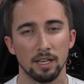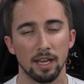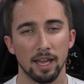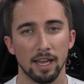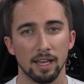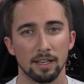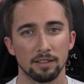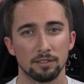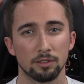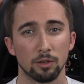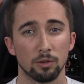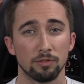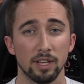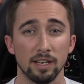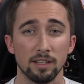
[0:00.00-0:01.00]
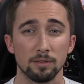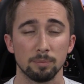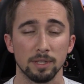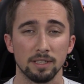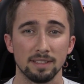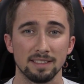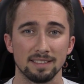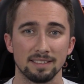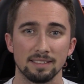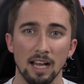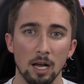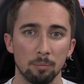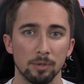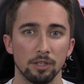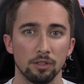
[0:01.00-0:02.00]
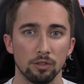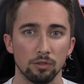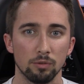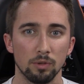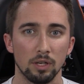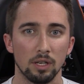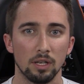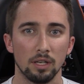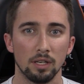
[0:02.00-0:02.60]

And so if that has been stopping you,